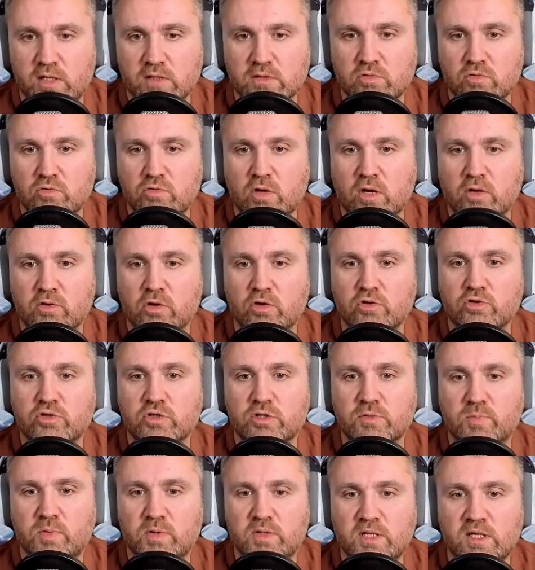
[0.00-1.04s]
So you are not just
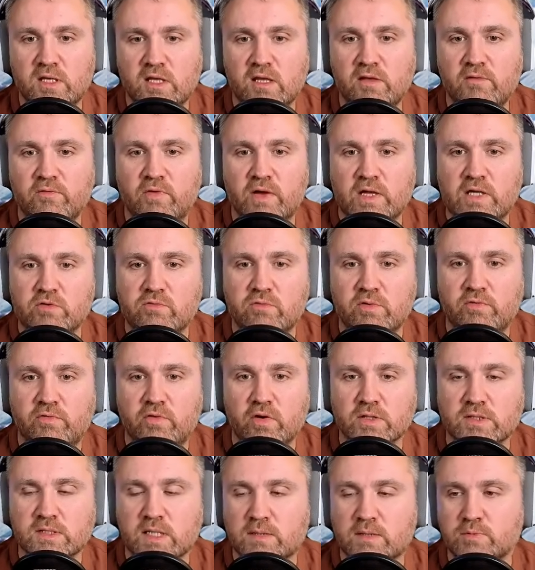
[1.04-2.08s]
putting infantry
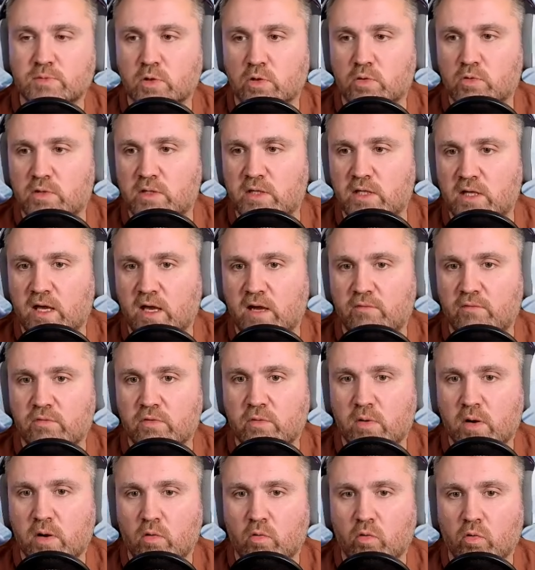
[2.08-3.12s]
first absolutely
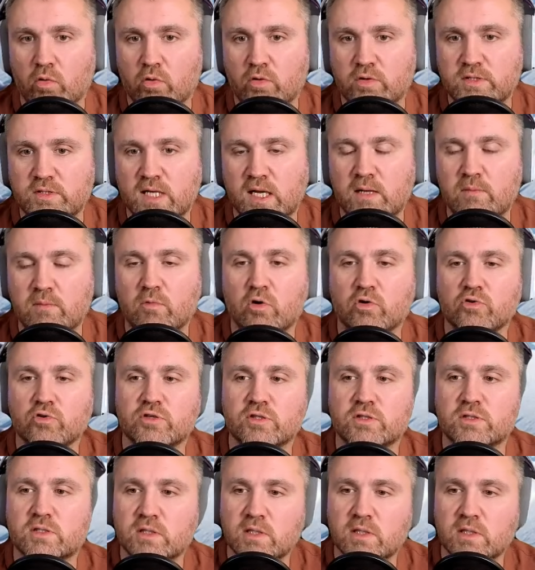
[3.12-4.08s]
everywhere all the time, or just